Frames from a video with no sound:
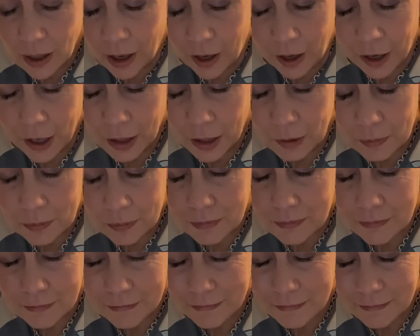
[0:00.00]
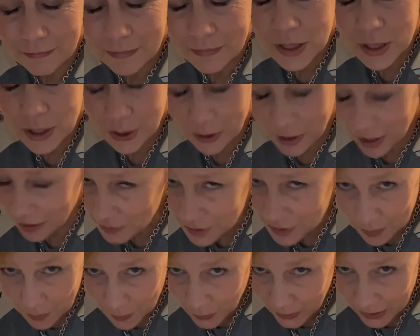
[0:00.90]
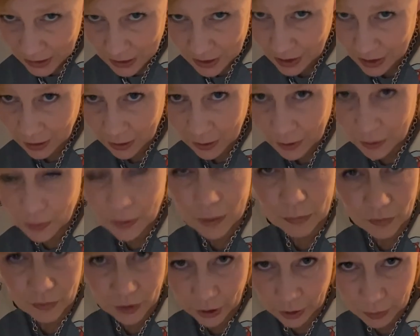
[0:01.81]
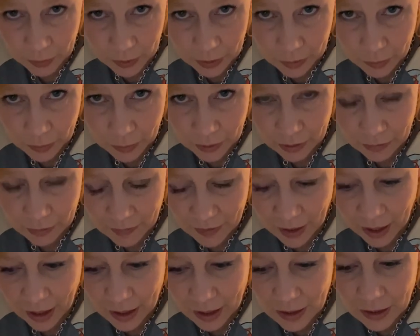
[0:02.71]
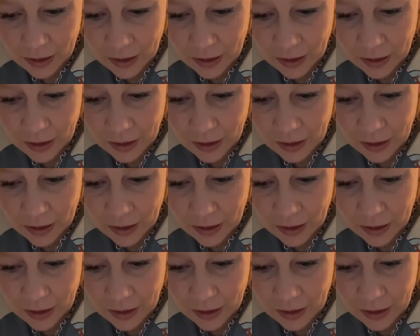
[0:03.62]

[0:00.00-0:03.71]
I still have some weight to go. I'm very well aware of that.